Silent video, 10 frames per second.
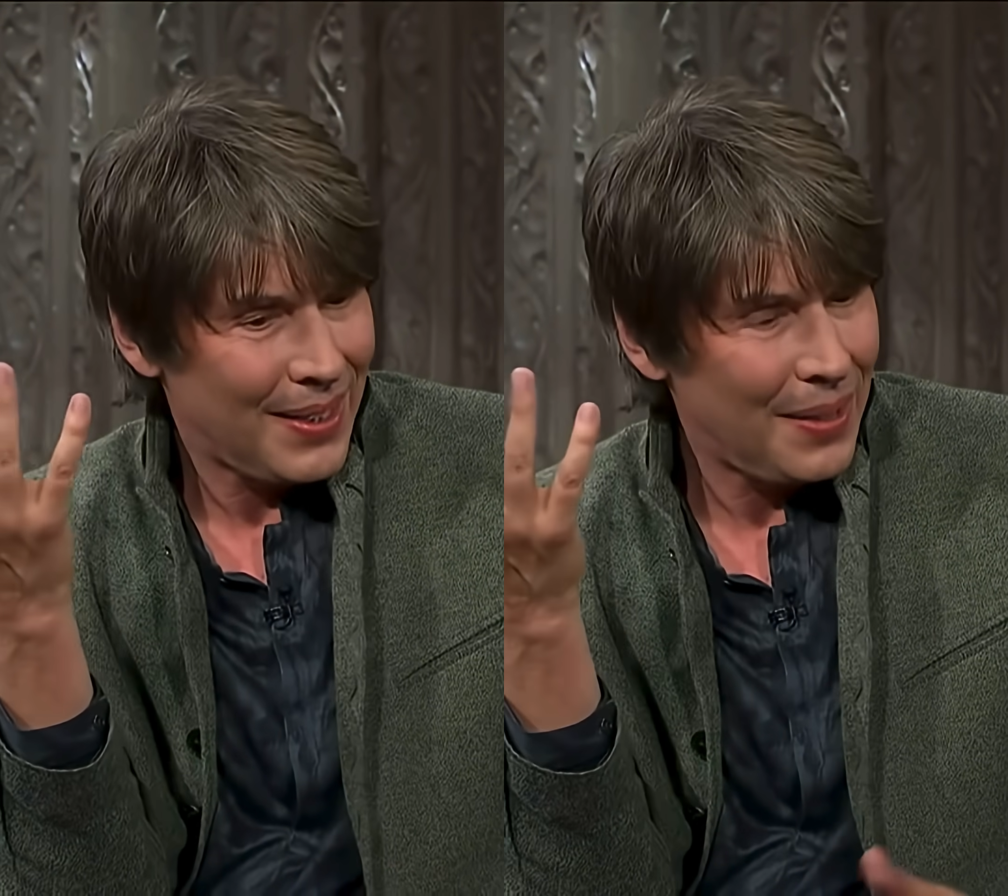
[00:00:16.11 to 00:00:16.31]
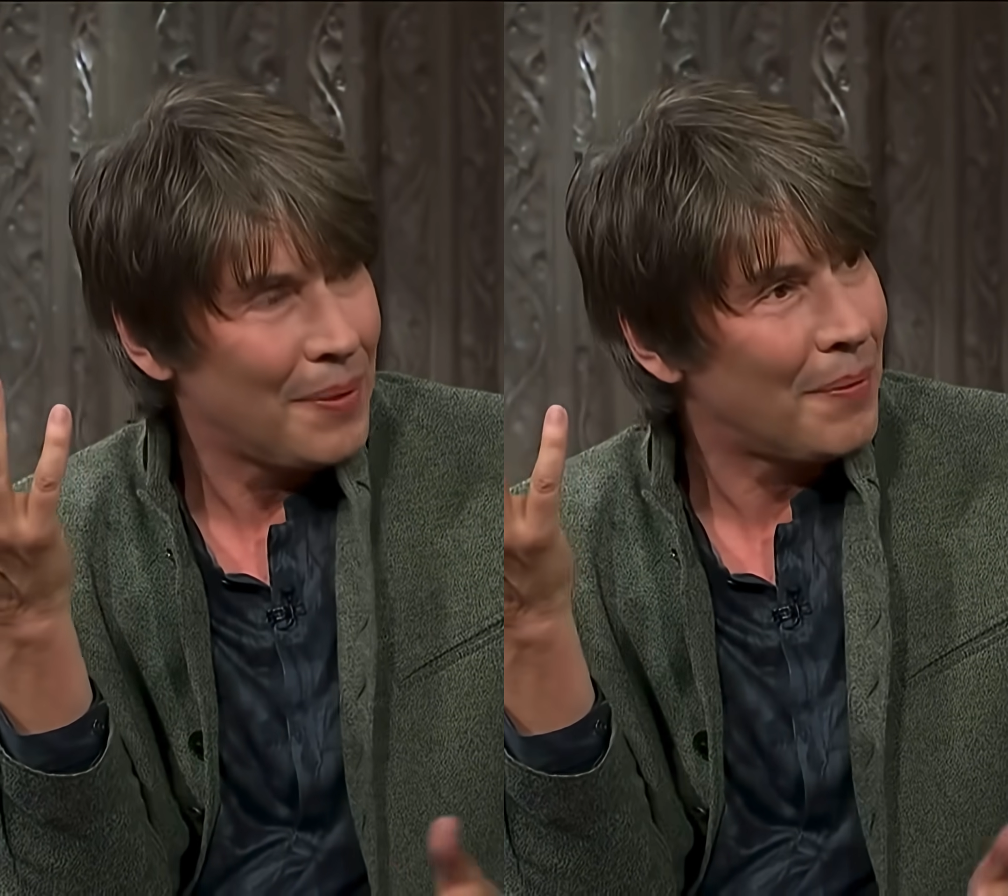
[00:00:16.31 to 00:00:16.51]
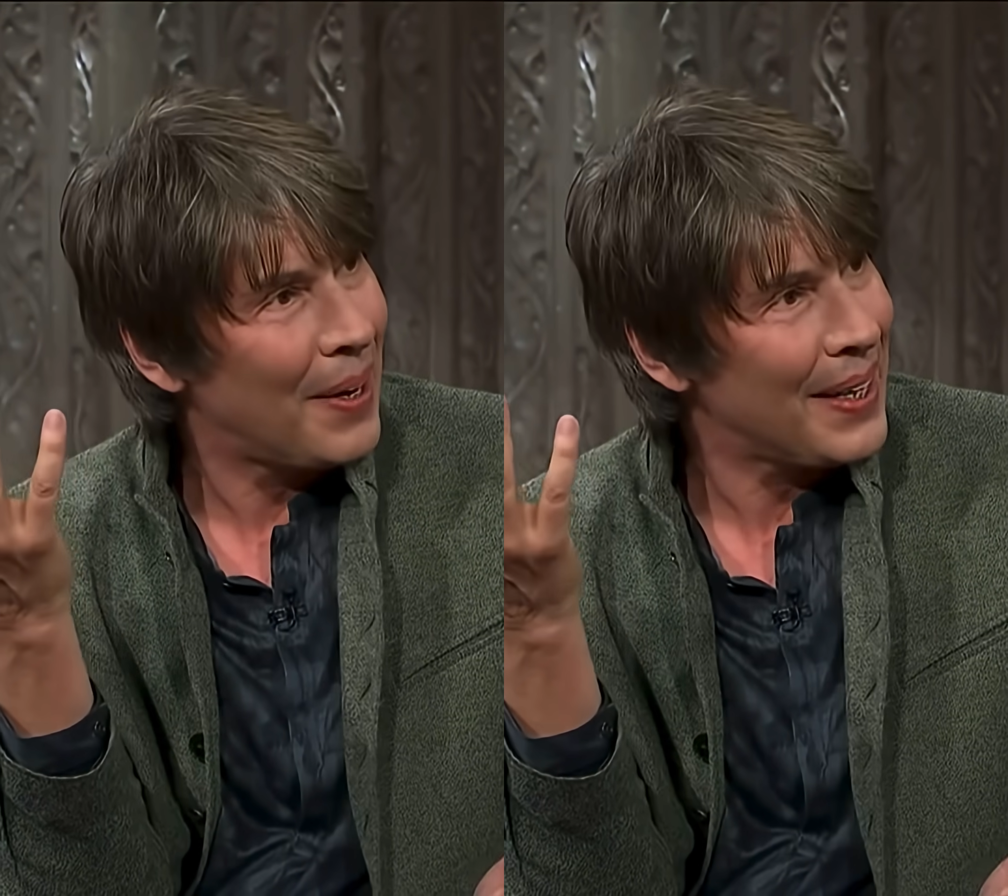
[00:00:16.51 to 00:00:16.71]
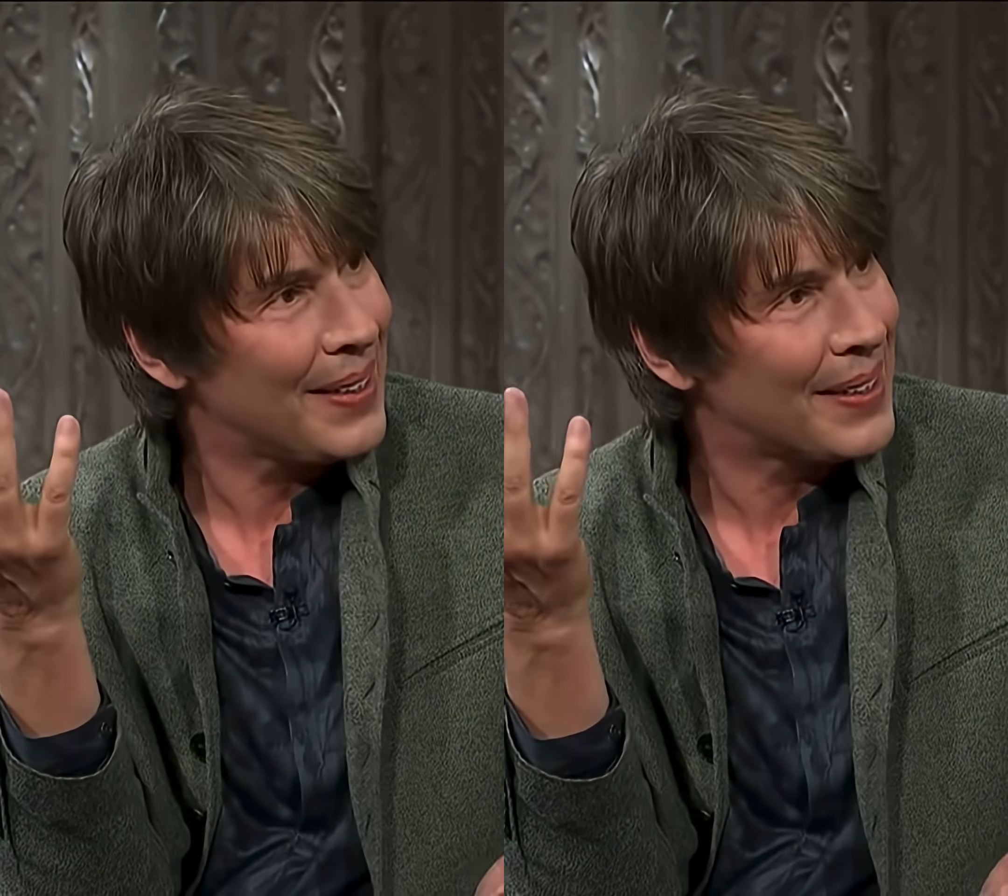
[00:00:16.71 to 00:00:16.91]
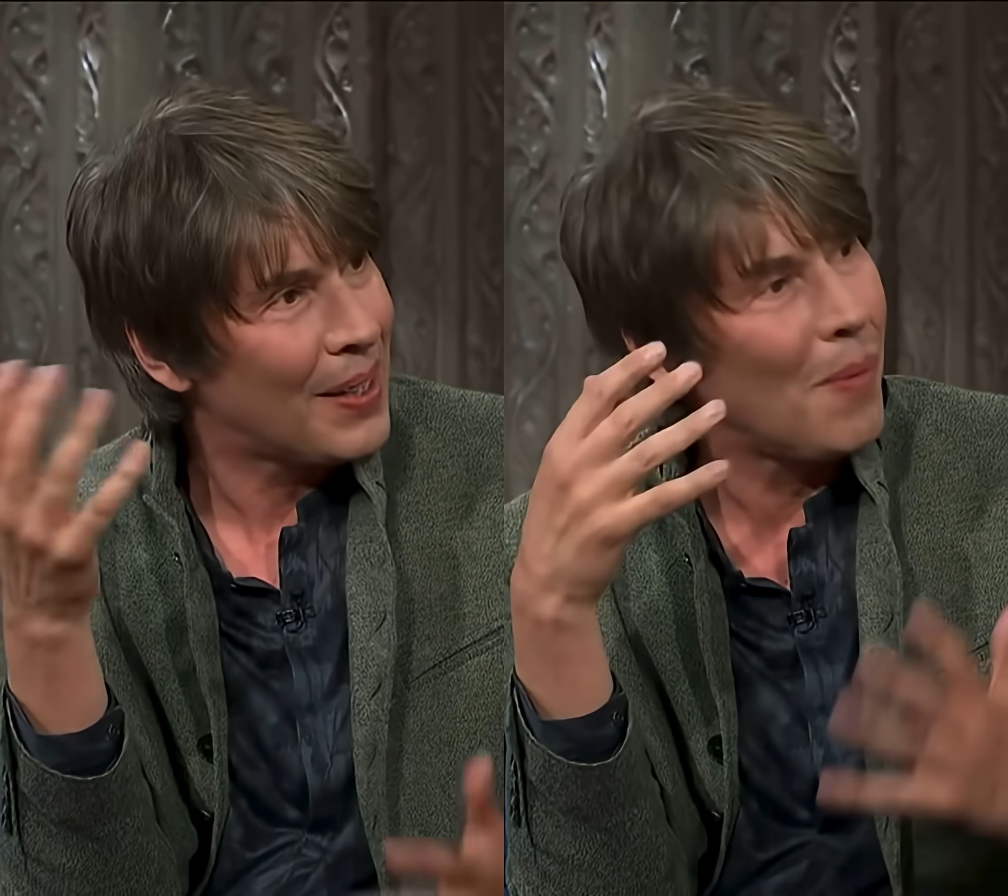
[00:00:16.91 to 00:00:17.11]
human
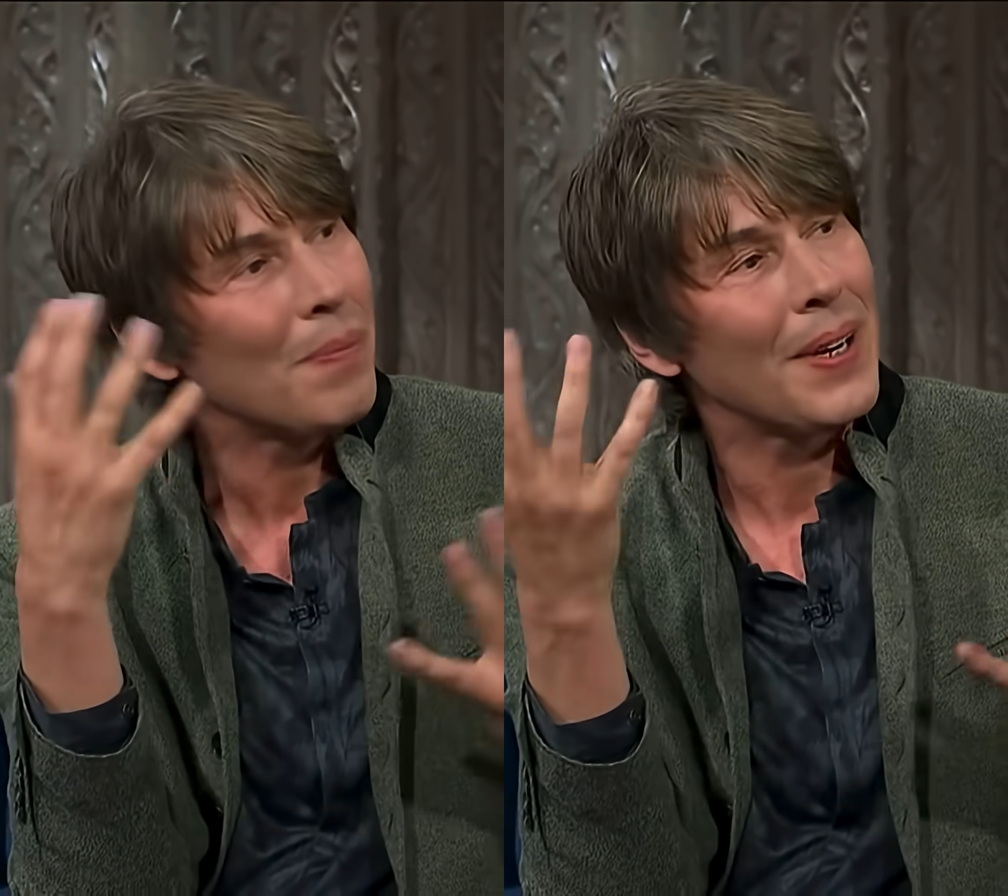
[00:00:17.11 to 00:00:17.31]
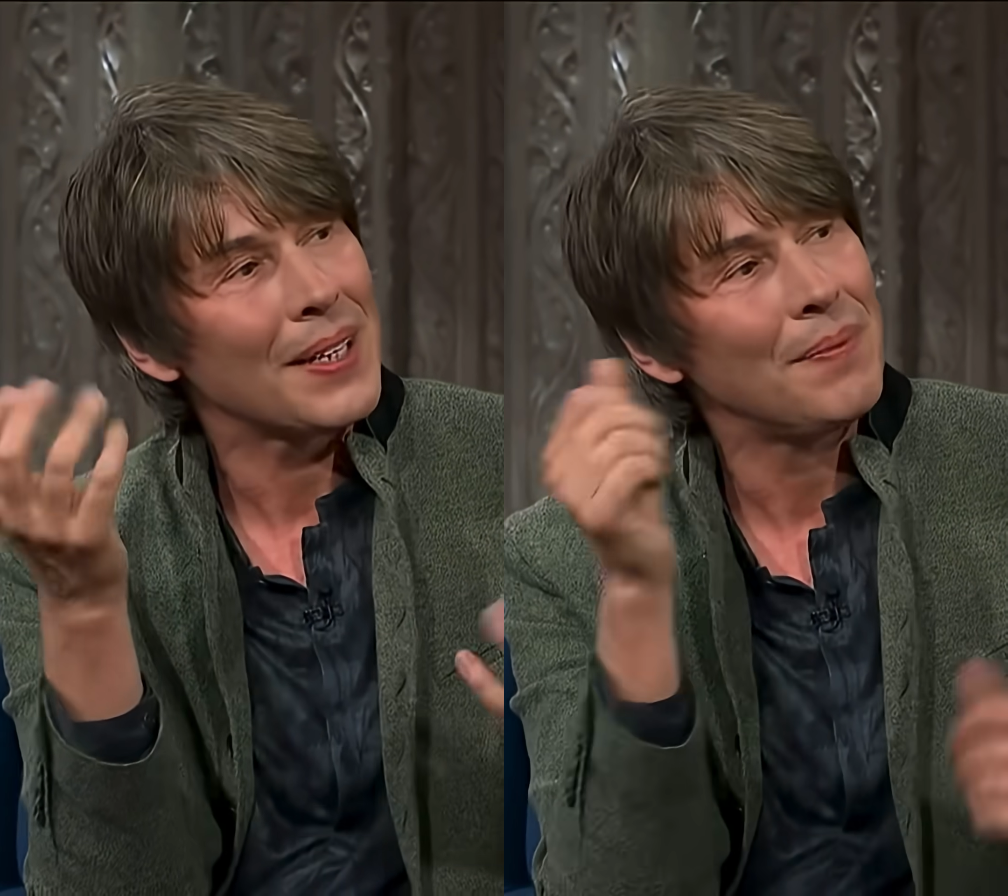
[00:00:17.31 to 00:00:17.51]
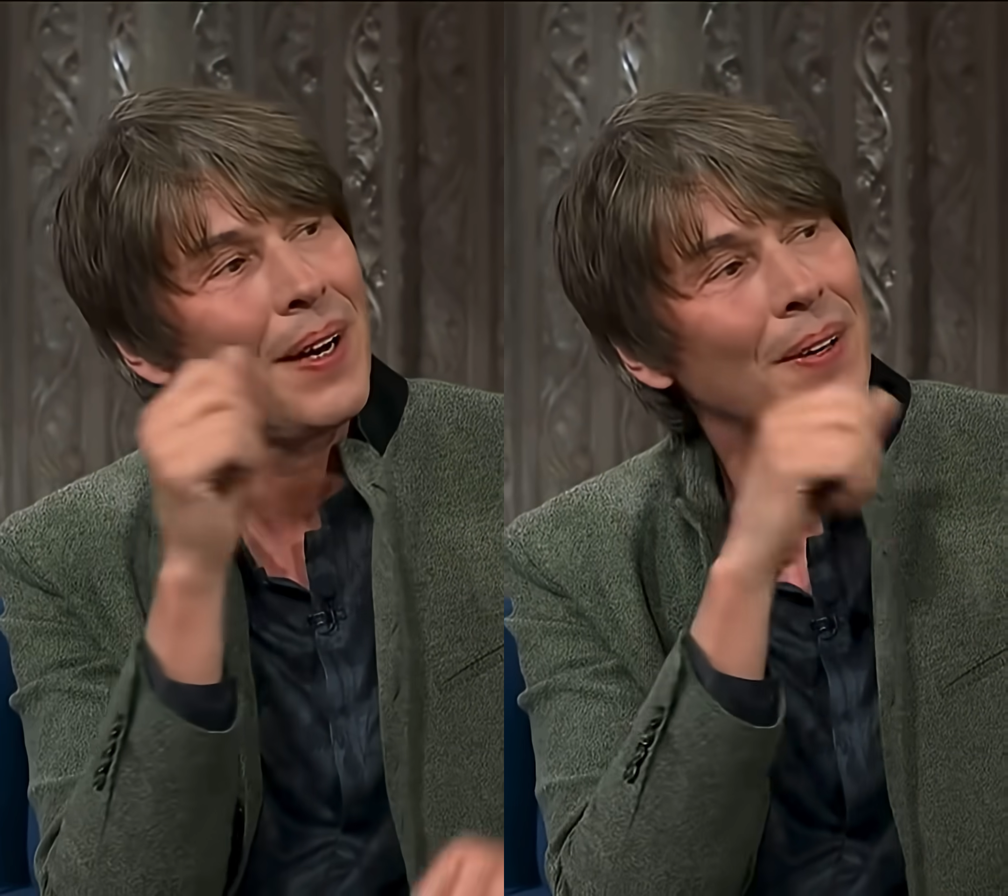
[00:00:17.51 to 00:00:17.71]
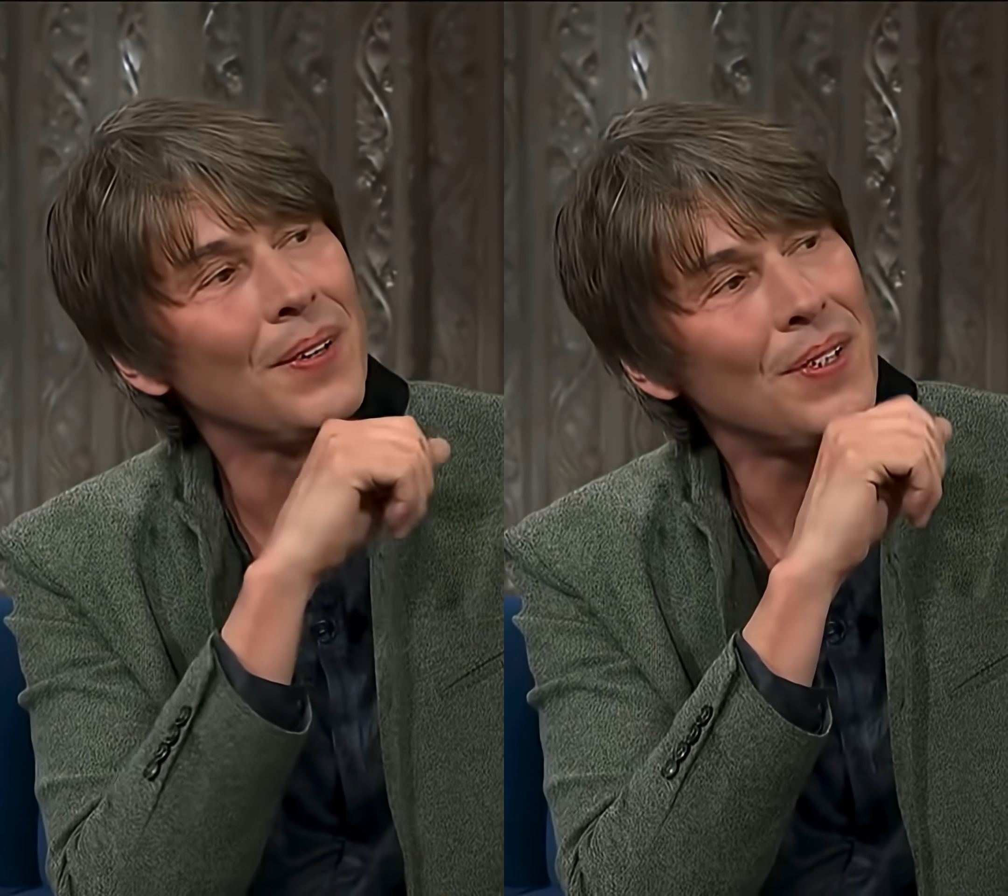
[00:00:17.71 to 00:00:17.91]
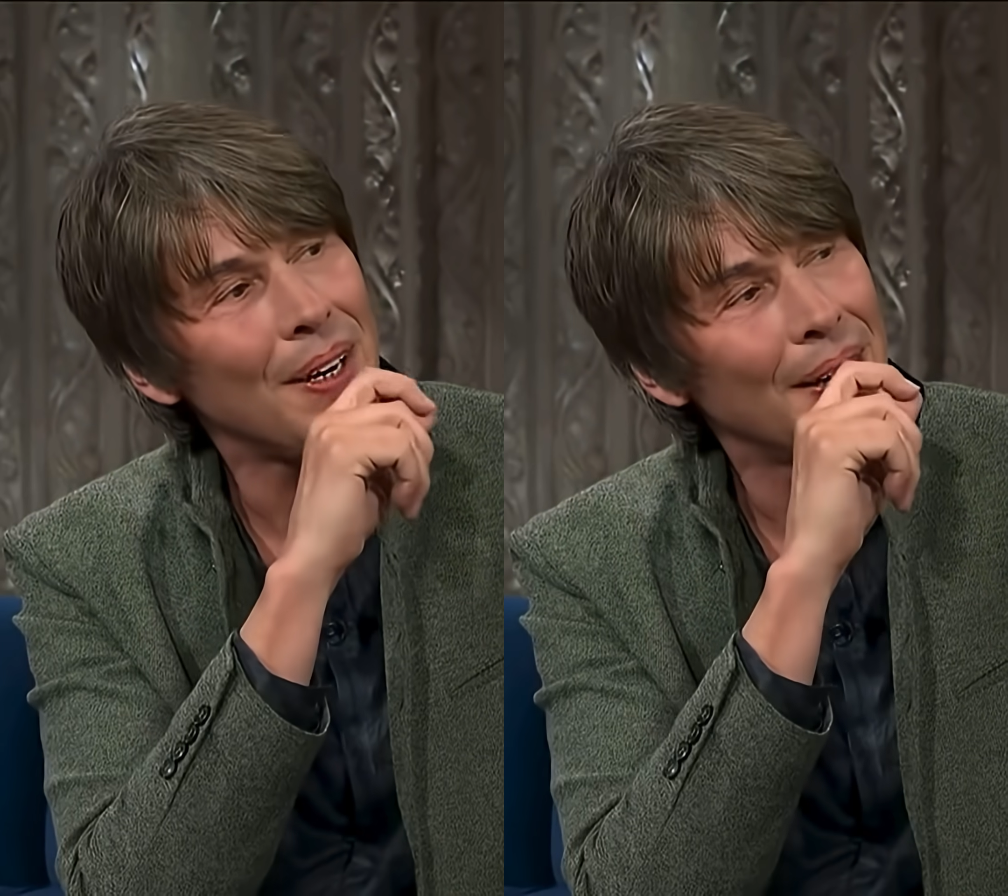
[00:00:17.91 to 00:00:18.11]
brains, complex
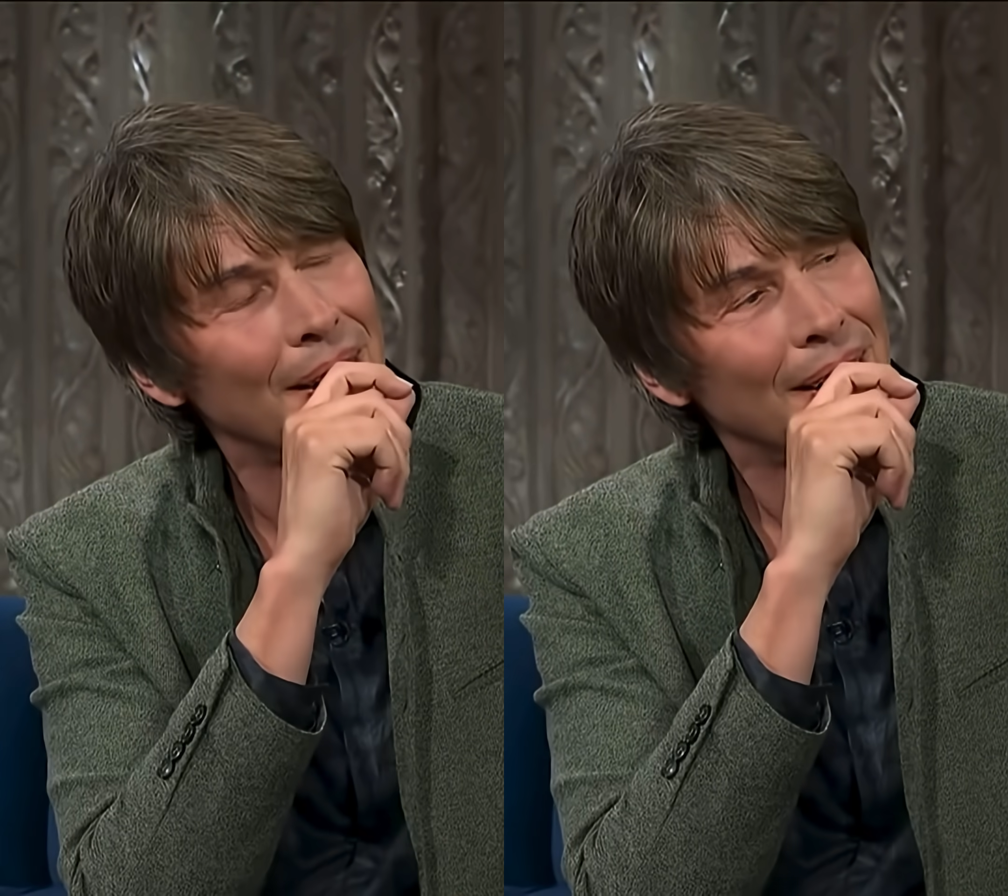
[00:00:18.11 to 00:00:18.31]
biology.